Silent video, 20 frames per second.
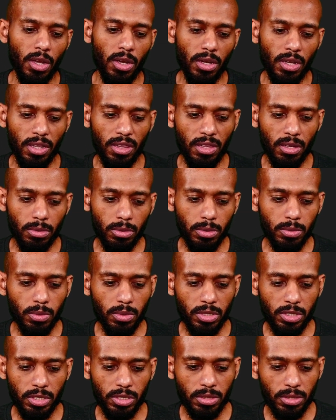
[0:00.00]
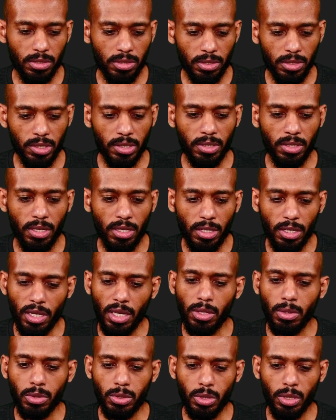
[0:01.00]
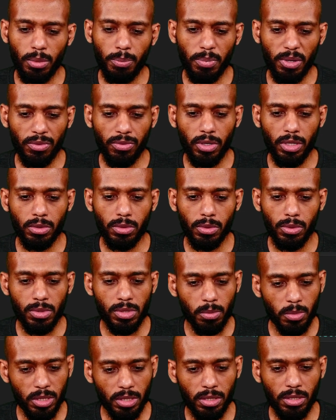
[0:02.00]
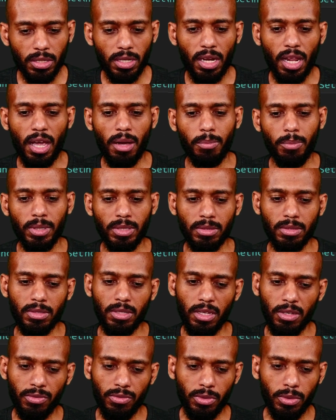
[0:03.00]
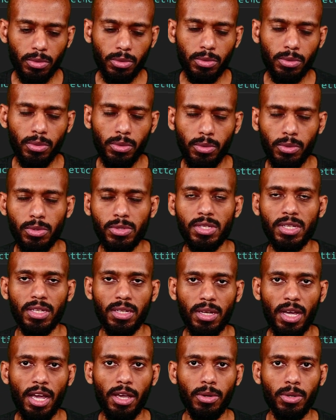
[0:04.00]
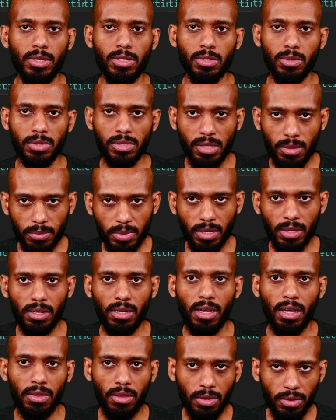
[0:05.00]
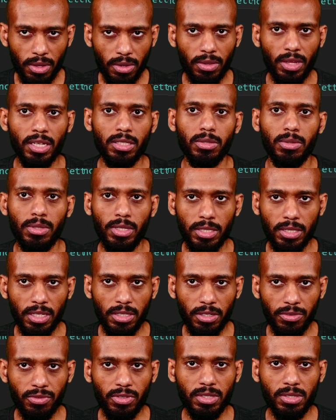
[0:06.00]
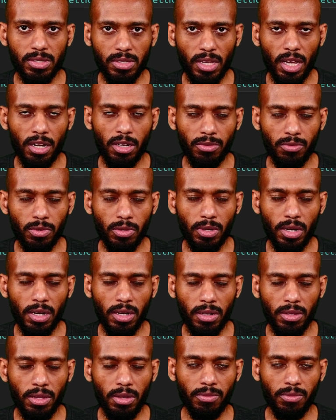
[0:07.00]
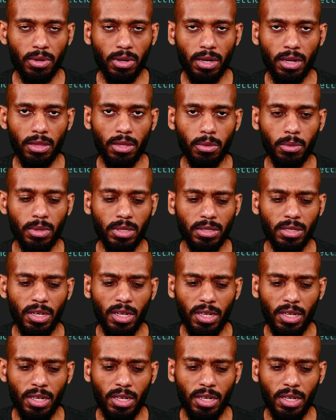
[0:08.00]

In the root widget here, I usually prefer to use the material app, but if you're using iOS or something other than that, you need a different styling for another one.